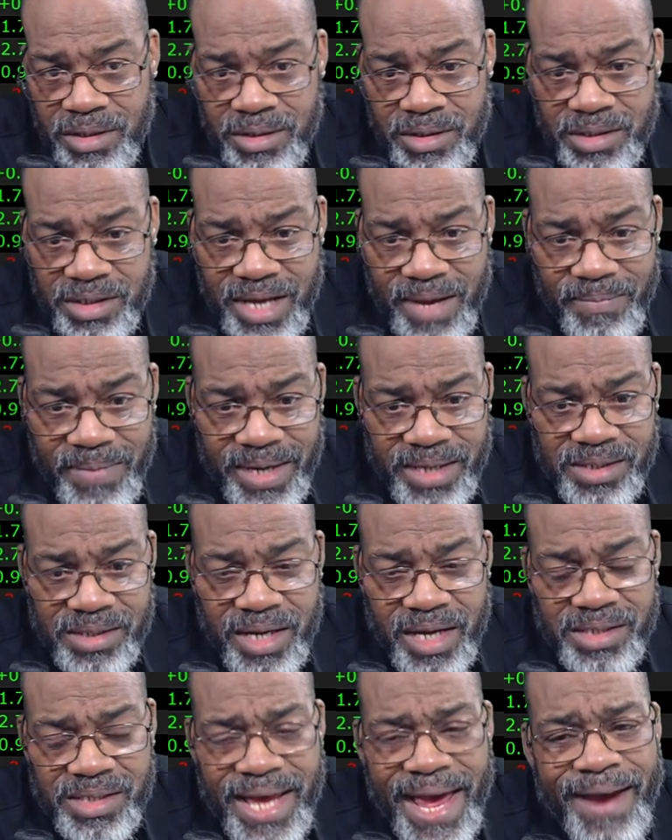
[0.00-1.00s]
Does that make
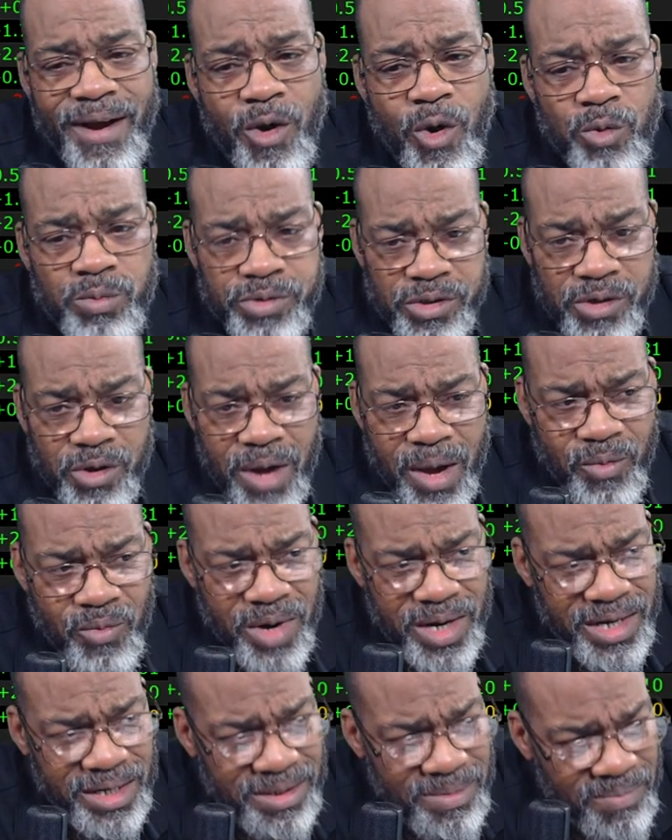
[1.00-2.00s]
sense? I hope so. I
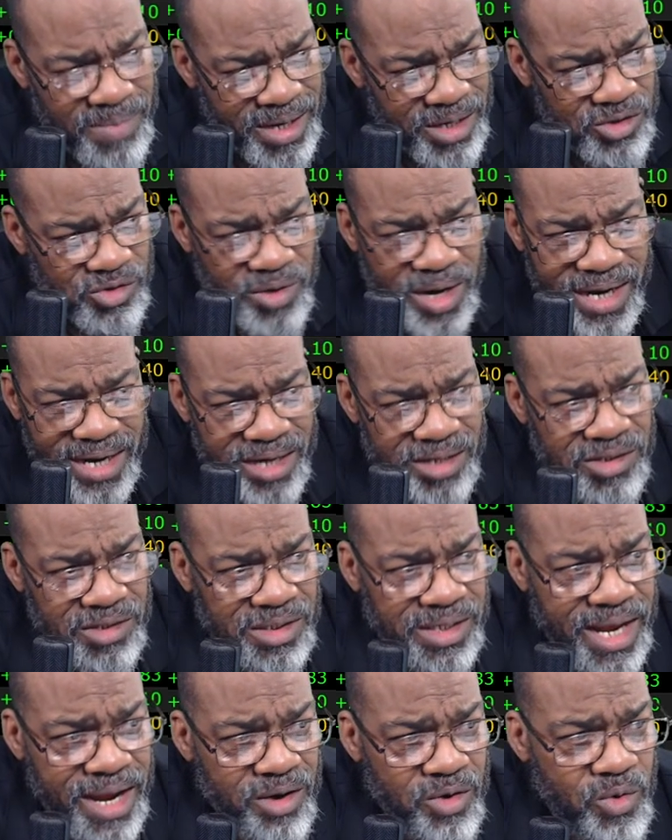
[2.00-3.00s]
wanted to make sure I
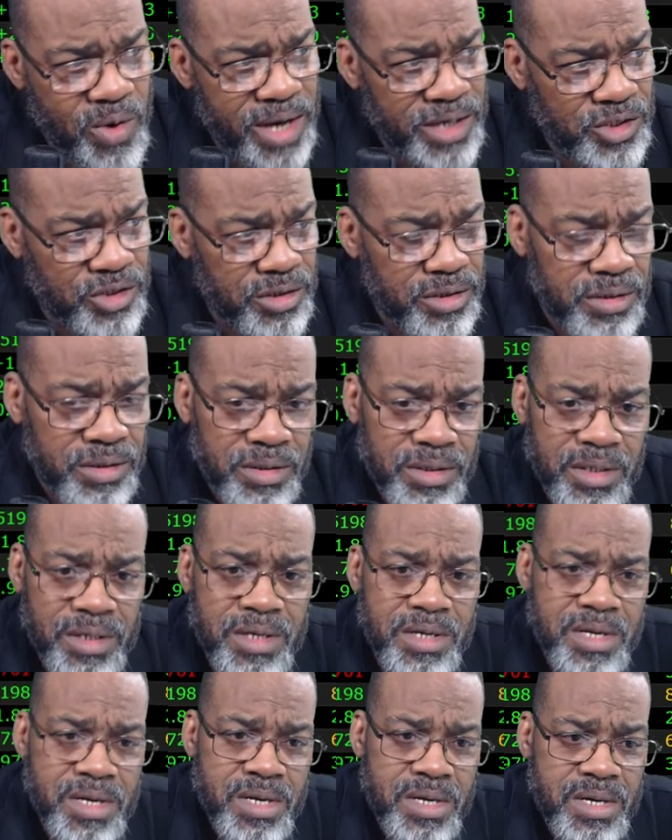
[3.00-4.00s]
answered that question
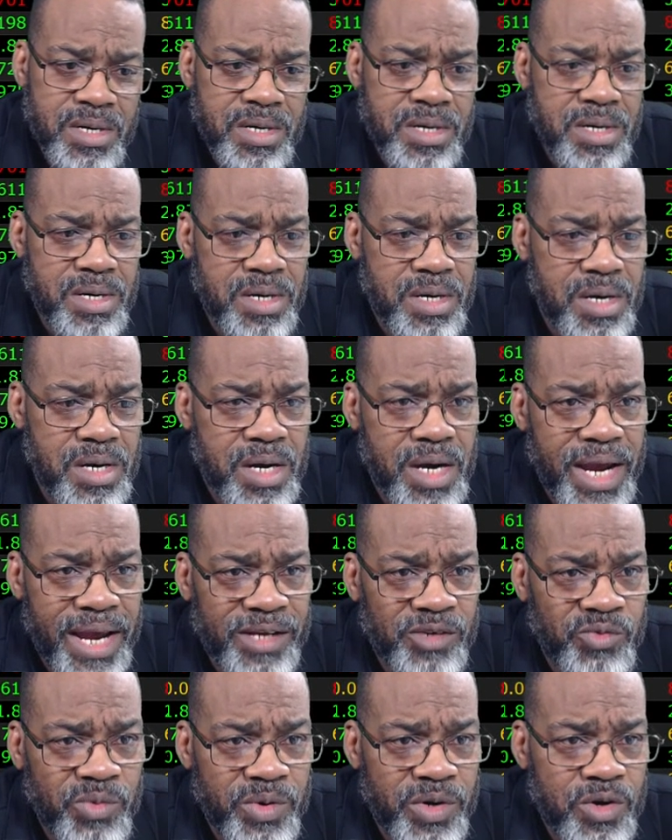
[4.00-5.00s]
uh,
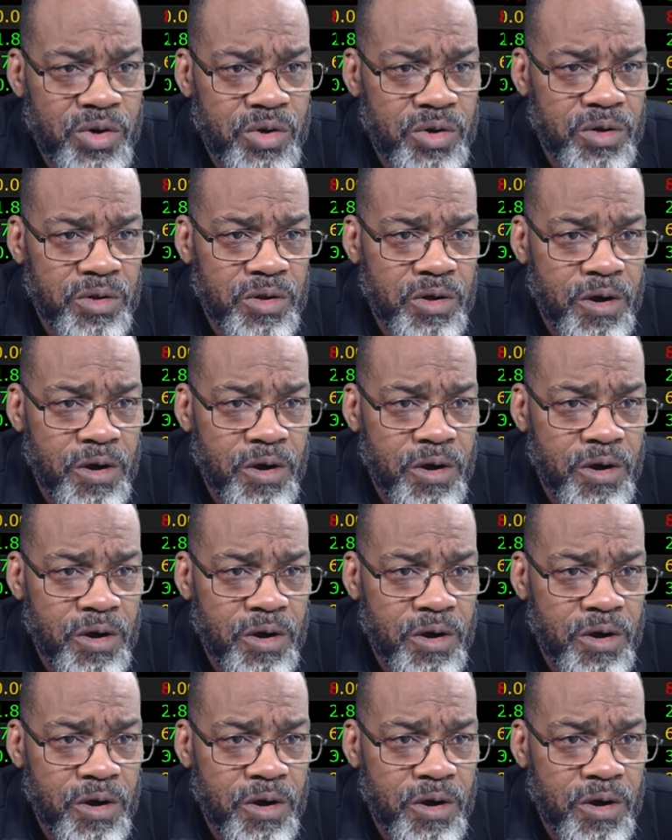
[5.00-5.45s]
as we were going along.